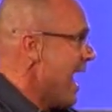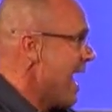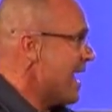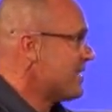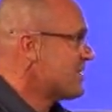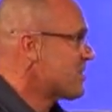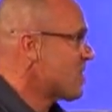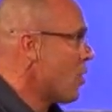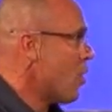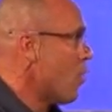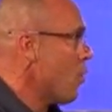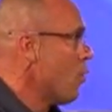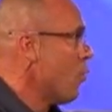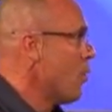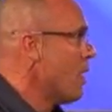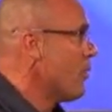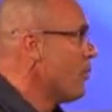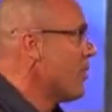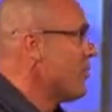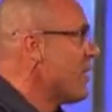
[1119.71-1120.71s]
And so
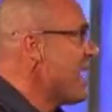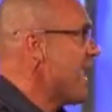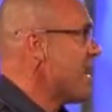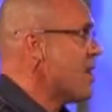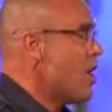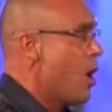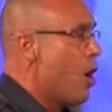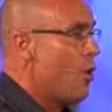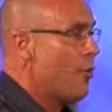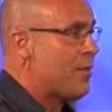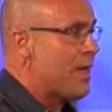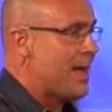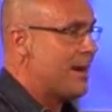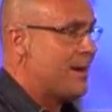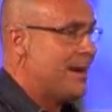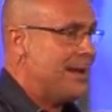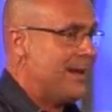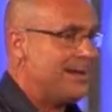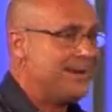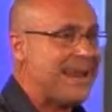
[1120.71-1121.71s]
when they know that
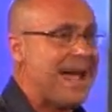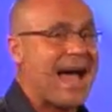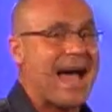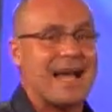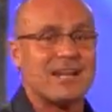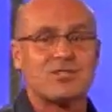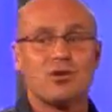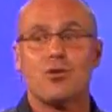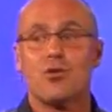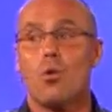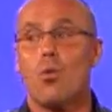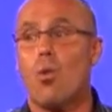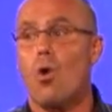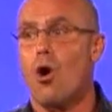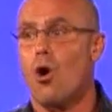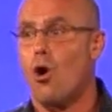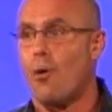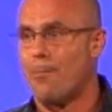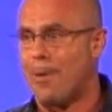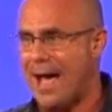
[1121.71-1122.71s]
dad's on the
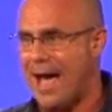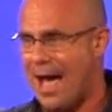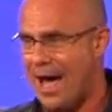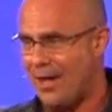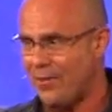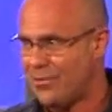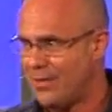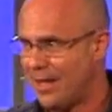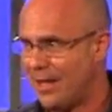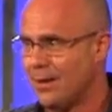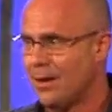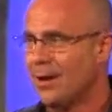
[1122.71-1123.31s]
war path,